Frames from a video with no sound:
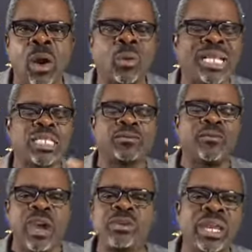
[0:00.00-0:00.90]
what is
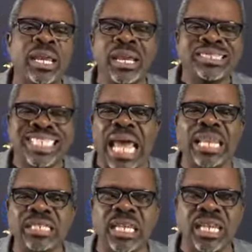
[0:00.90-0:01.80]
very
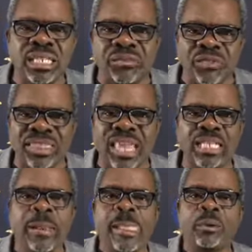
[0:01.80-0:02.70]
challenging is the fact that
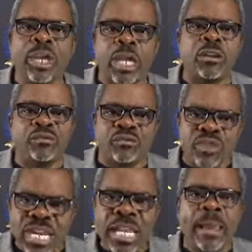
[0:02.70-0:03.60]
we cannot
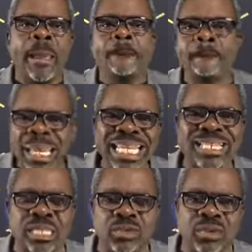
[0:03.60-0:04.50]
freely
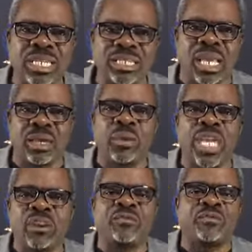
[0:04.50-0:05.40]
minister to each other. We
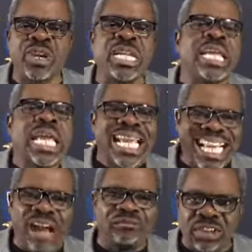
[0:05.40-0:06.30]
cannot freely
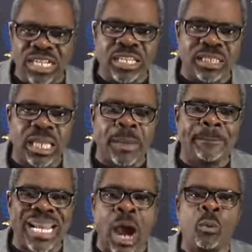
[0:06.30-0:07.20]
comfort each other.
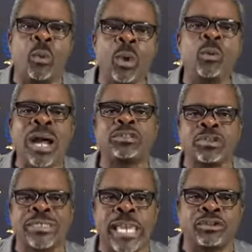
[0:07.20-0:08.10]
But we want to
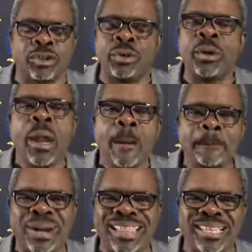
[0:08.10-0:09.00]
say to you,
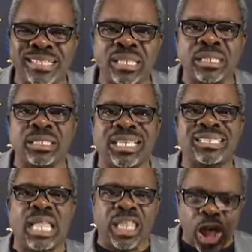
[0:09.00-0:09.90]
brothers and sisters,
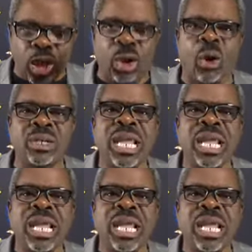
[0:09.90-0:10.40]
that the Lord,